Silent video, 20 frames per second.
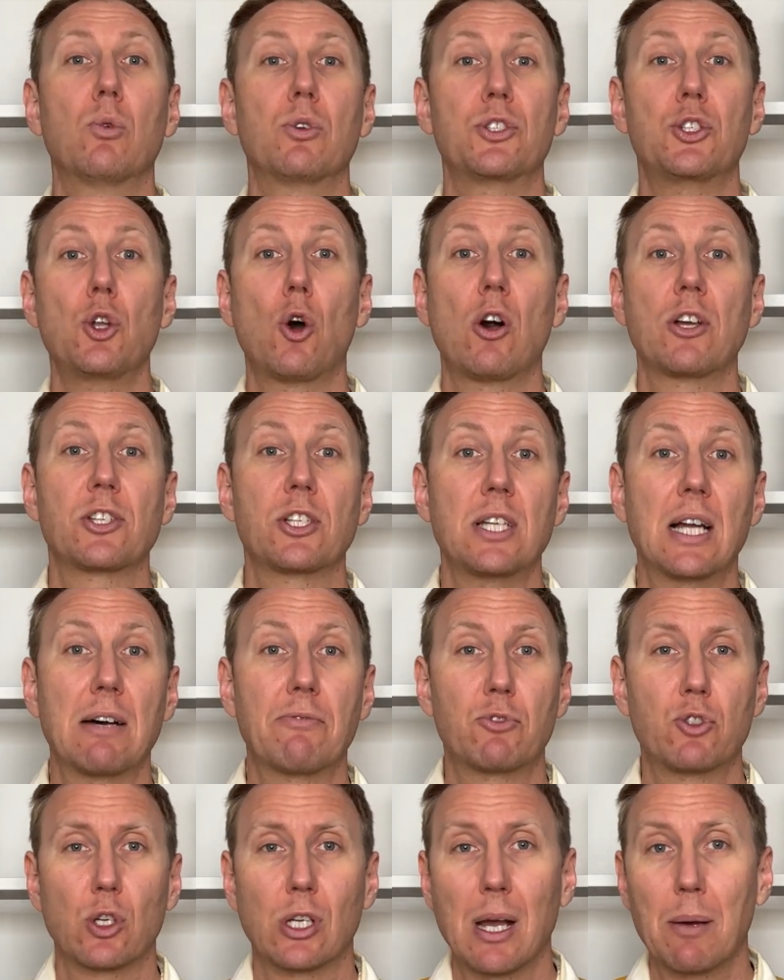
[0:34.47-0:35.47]
was nice
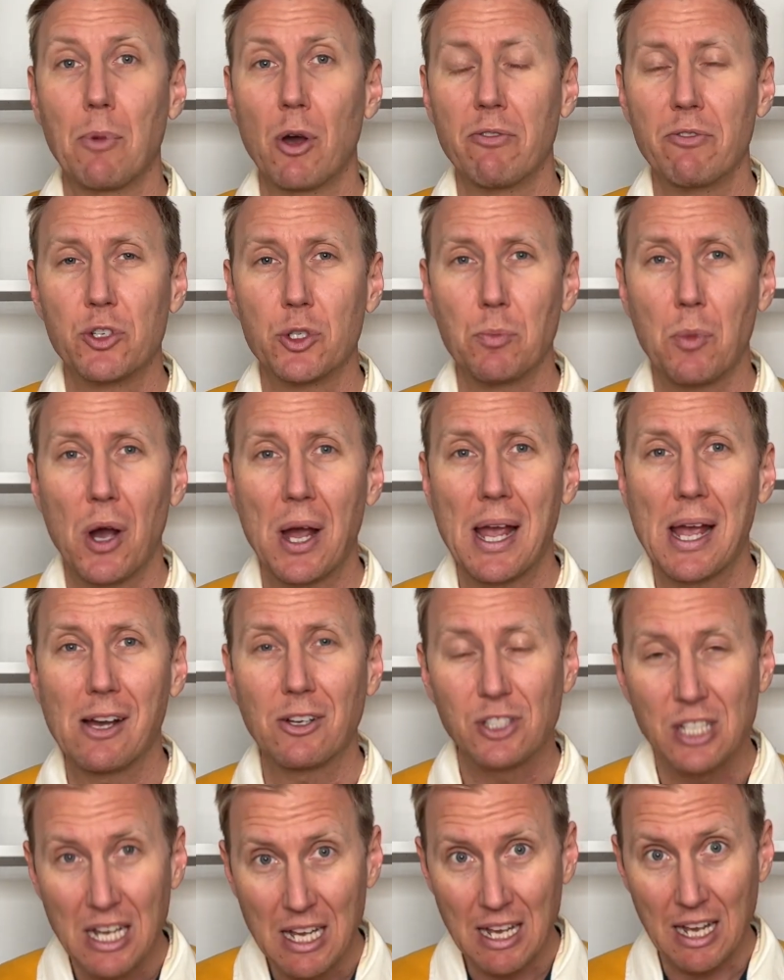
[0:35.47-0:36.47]
enough to come over to my
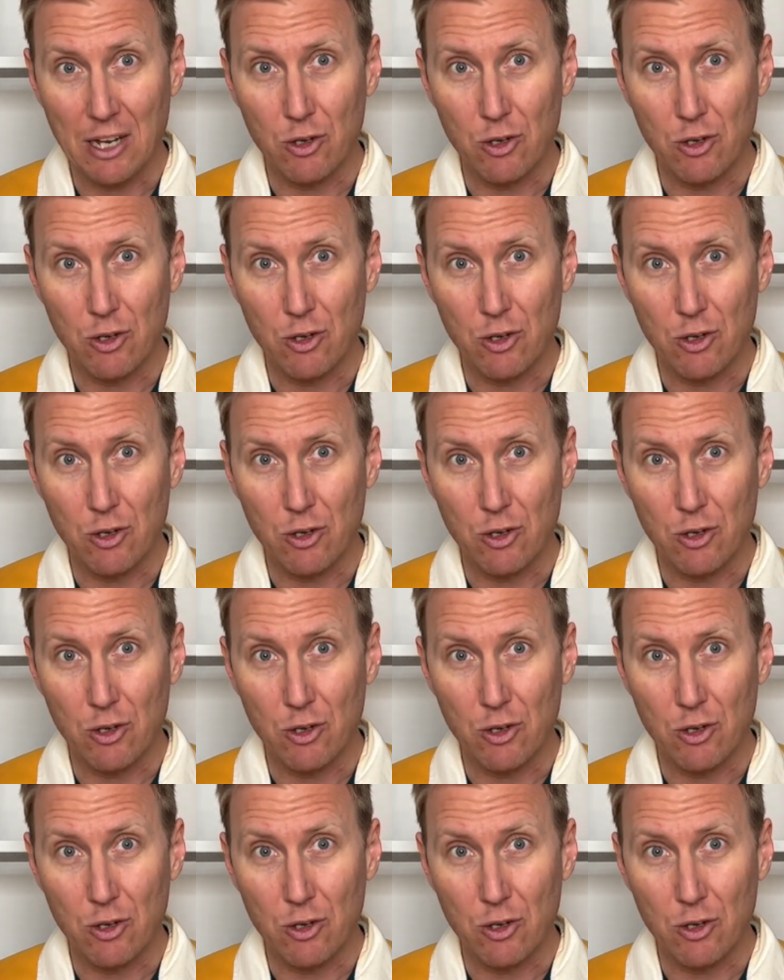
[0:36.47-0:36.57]
house